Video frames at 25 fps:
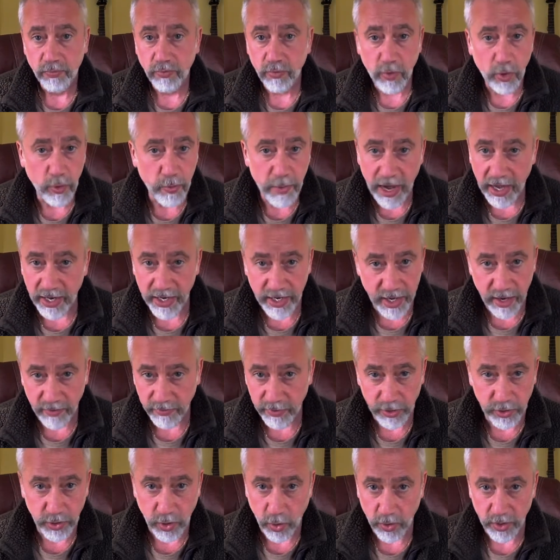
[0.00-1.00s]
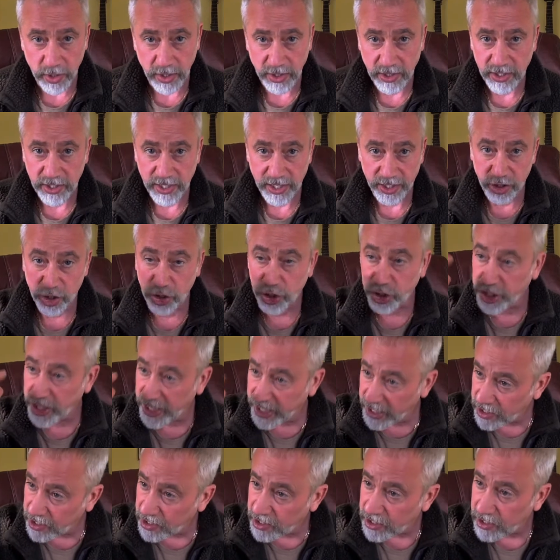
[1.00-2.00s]
nobody ever told us that
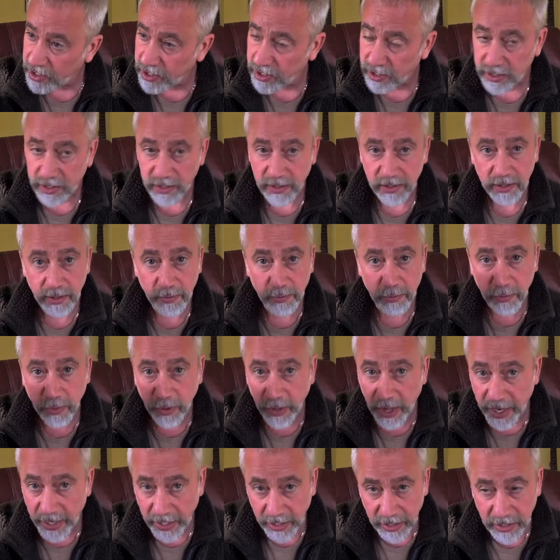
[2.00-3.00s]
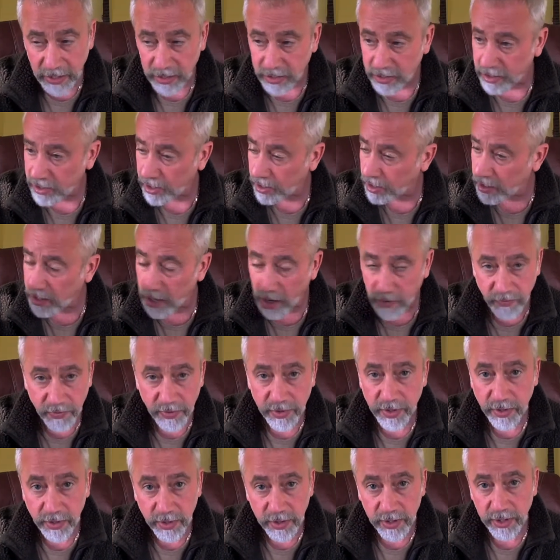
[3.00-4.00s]
sheets and blankets and
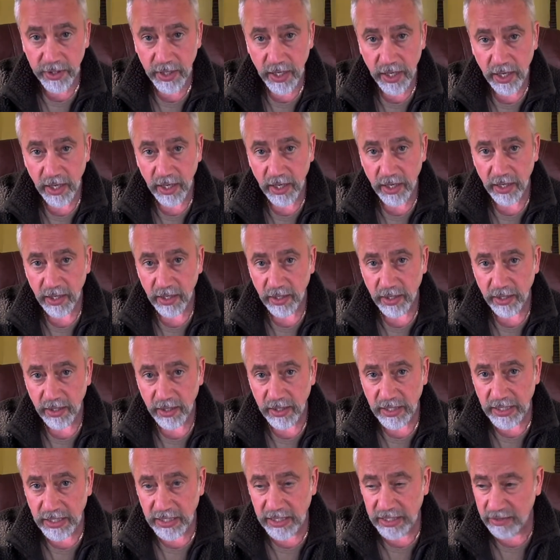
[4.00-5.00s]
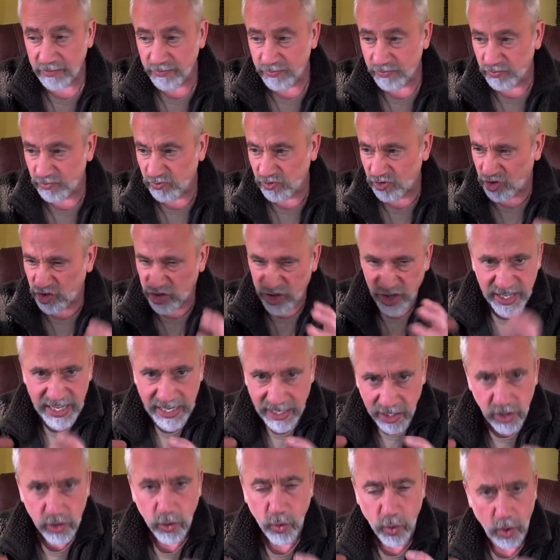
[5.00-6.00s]
comforters these
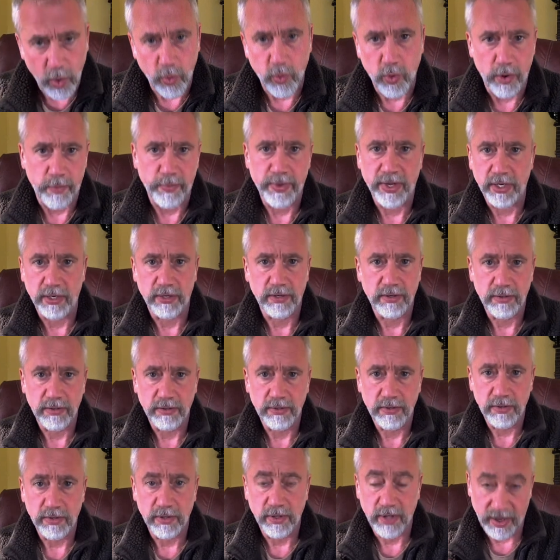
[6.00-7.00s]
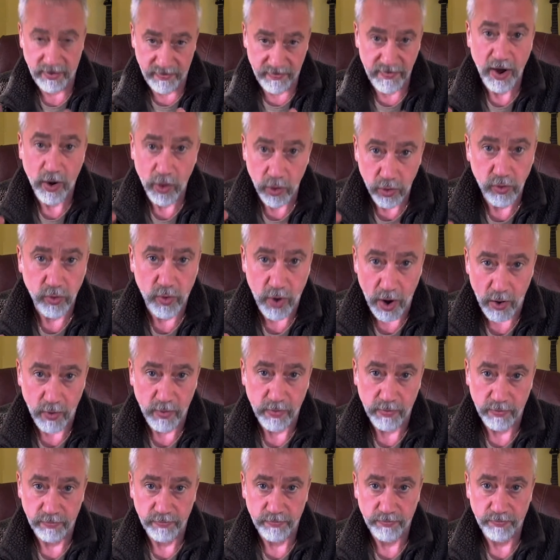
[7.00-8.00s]
stick to a woman like Velcro.
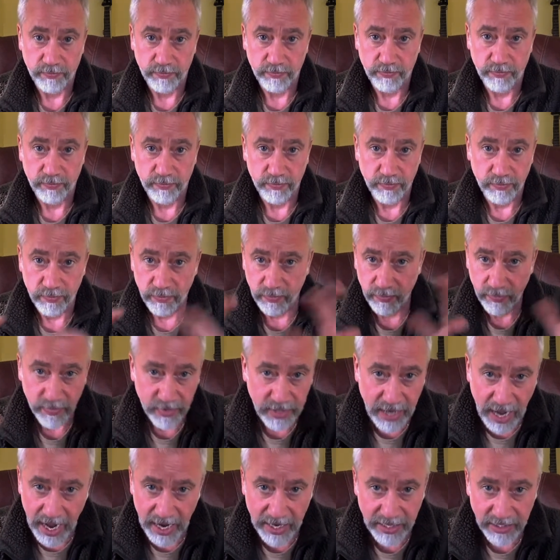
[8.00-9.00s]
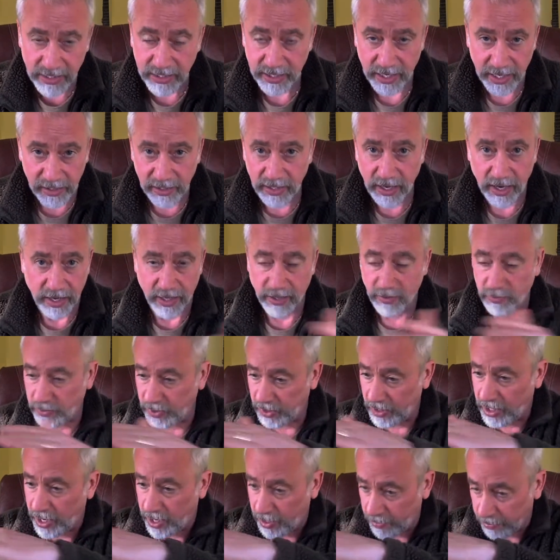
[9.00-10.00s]
Guys, at night, we
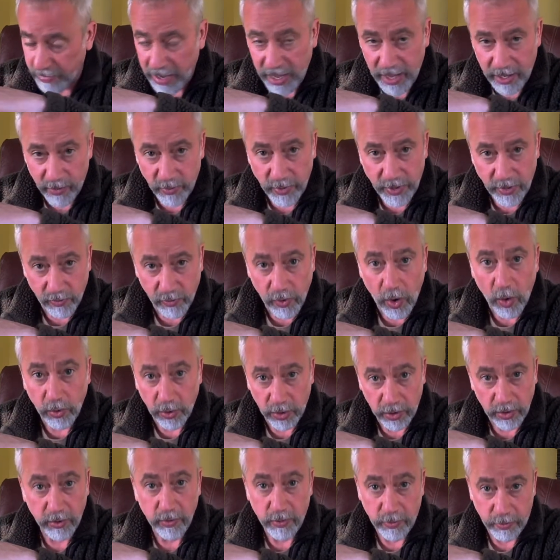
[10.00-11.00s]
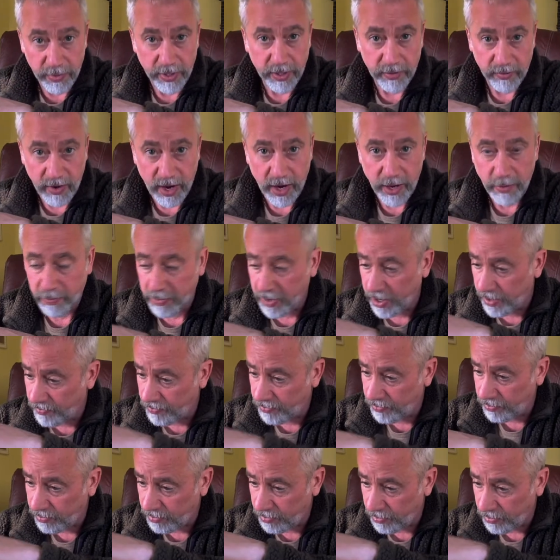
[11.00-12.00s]
lay in bed, we roll a little bit, right? But
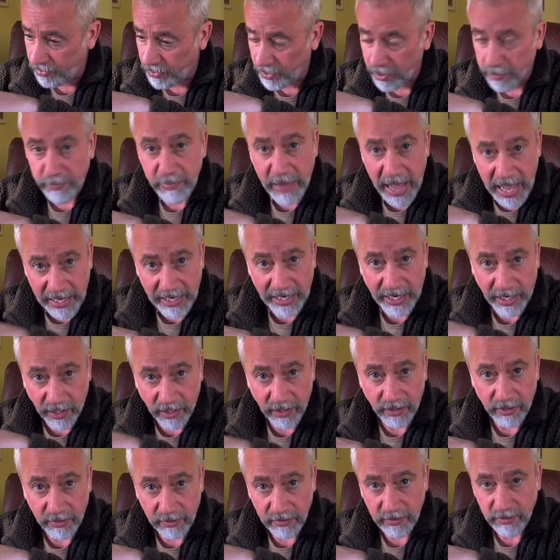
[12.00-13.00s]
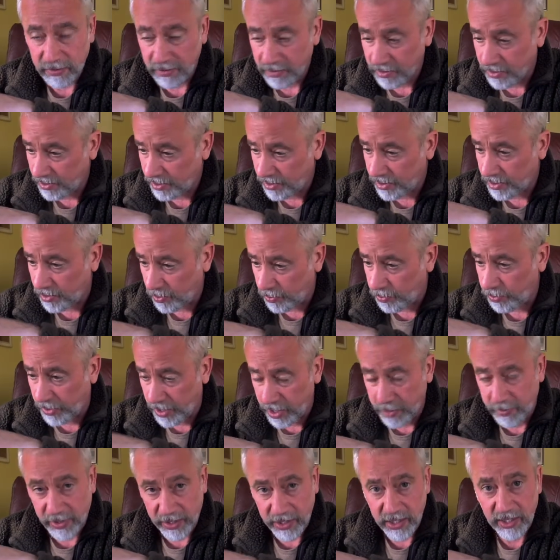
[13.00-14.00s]
the bedding still
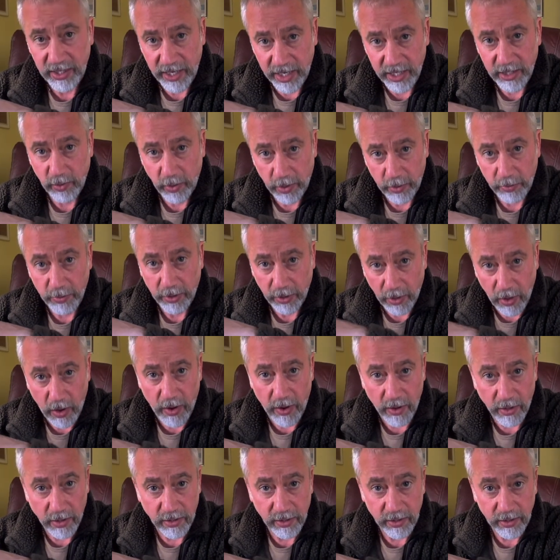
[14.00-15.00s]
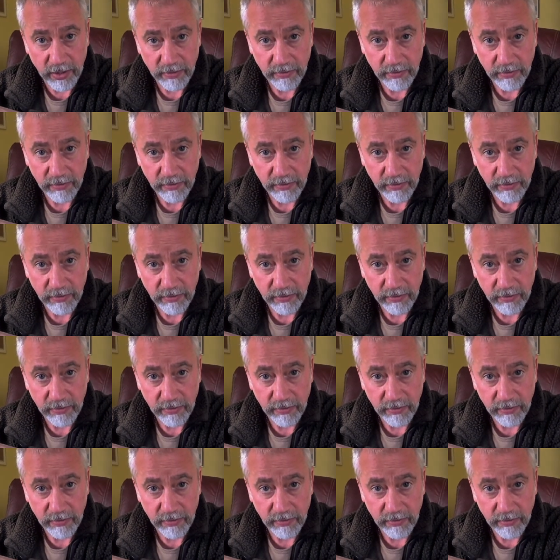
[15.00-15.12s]
pretty much stays where it belongs.